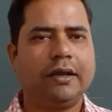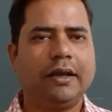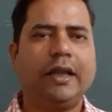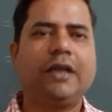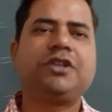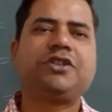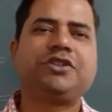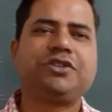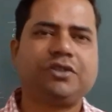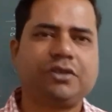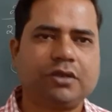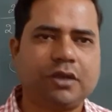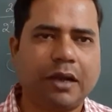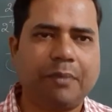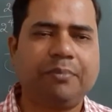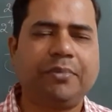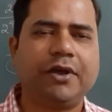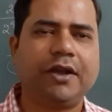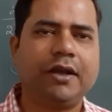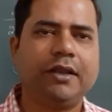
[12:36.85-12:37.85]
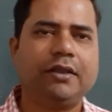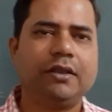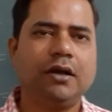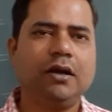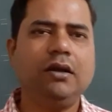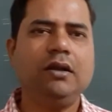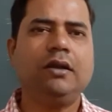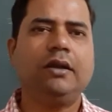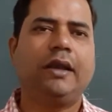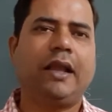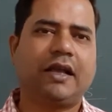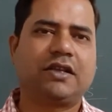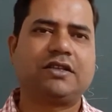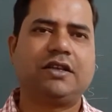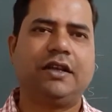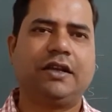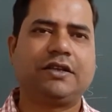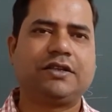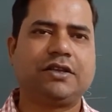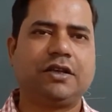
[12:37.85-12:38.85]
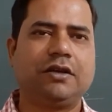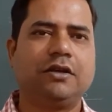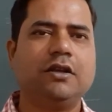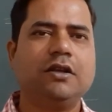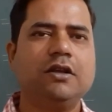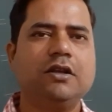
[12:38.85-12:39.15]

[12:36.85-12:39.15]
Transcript: next chapter in the next lecture.